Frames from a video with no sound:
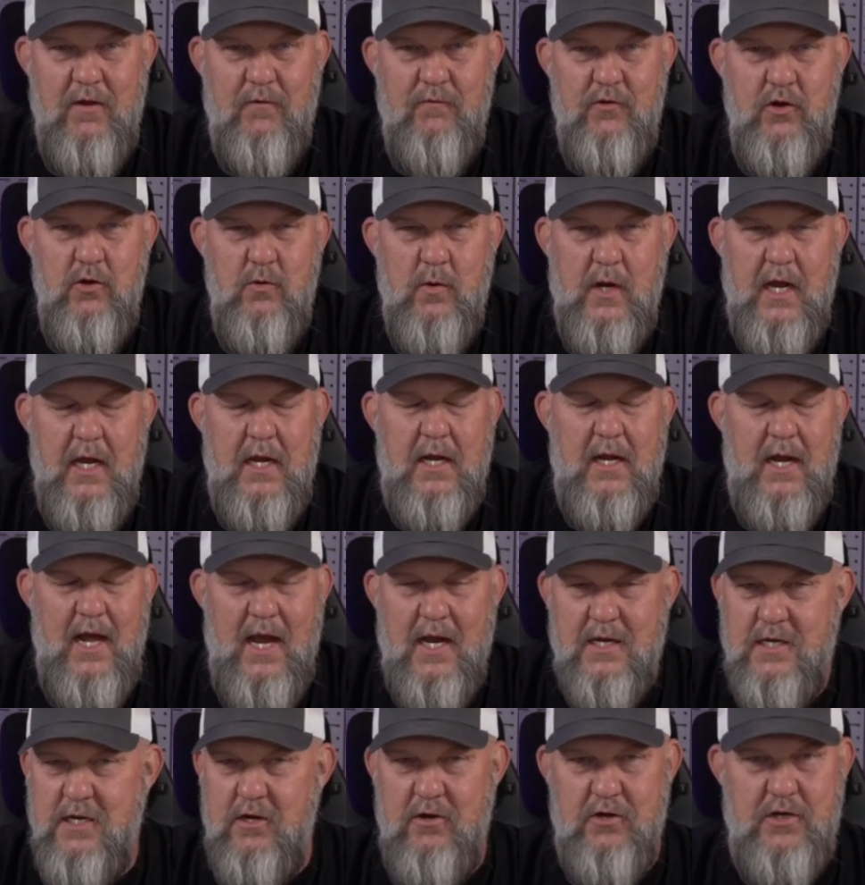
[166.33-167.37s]
if you get in an
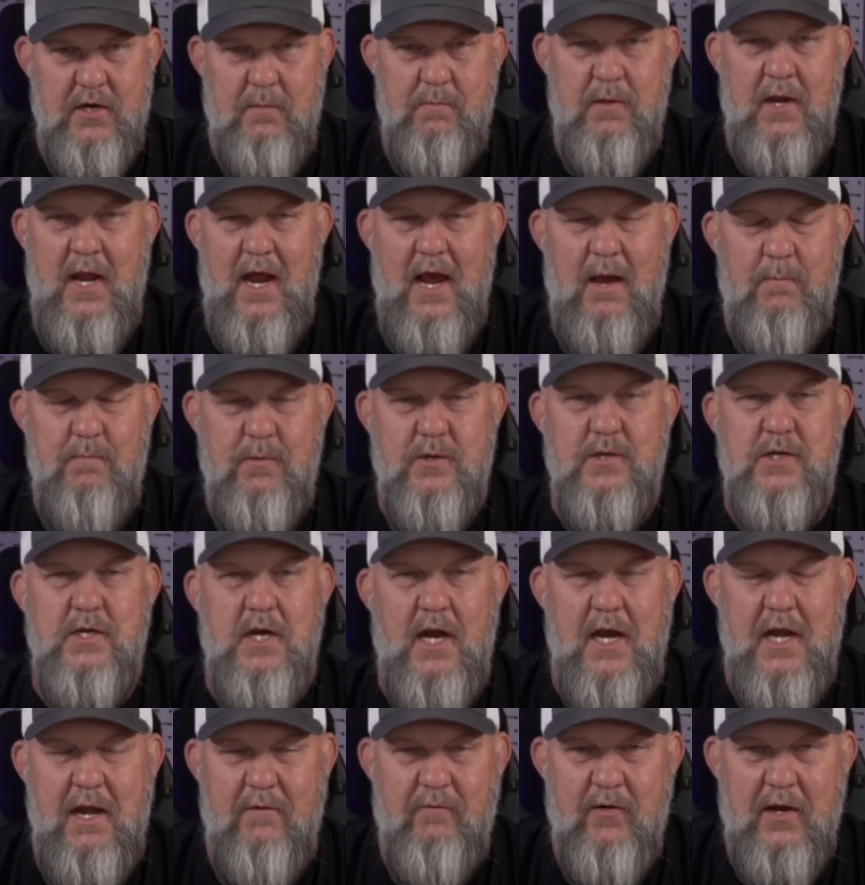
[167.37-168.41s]
accident or something happens and
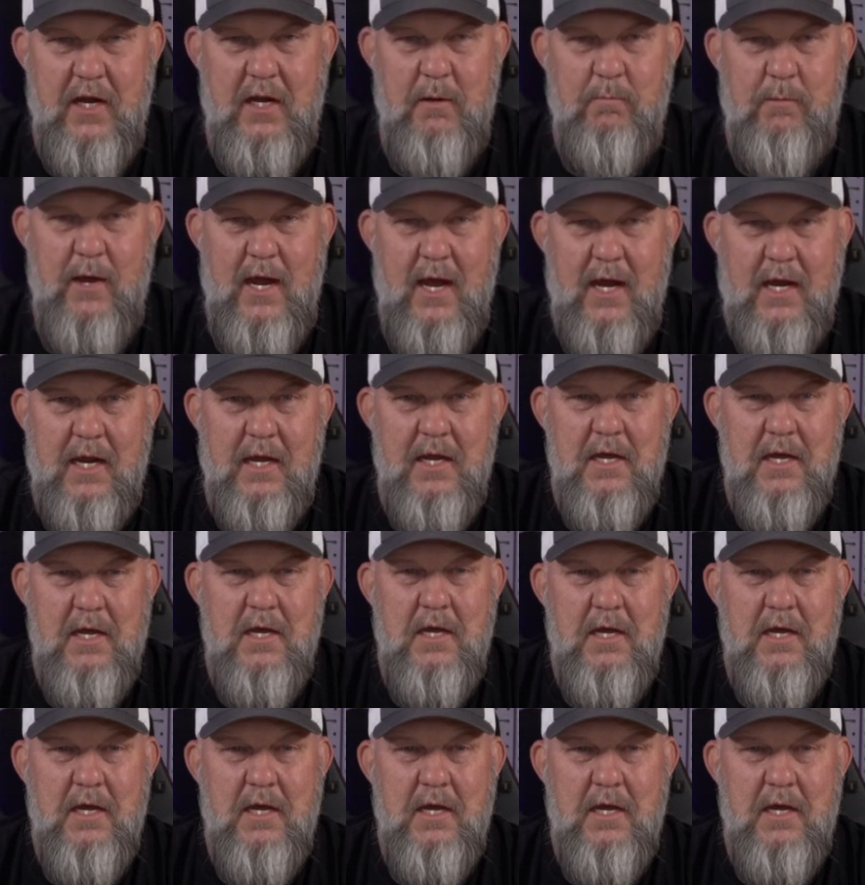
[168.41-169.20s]
I never get it back,